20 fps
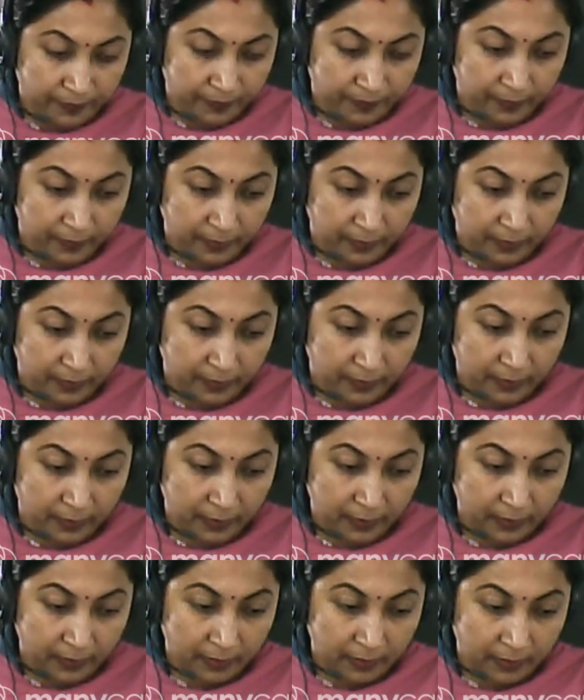
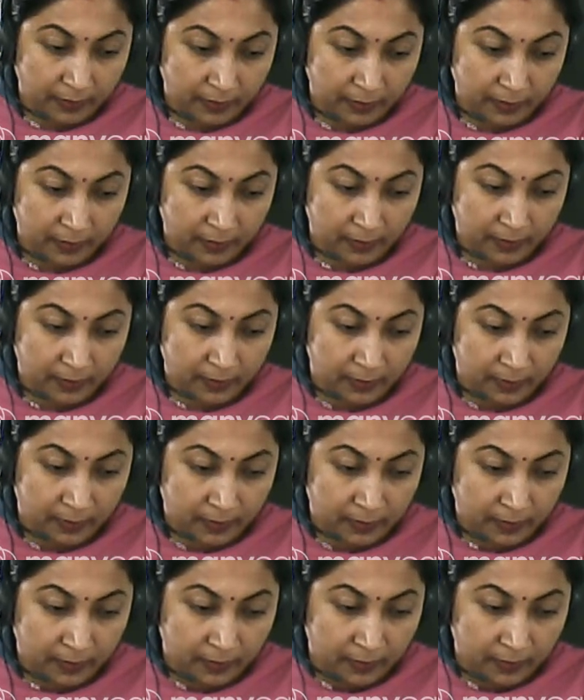(silence)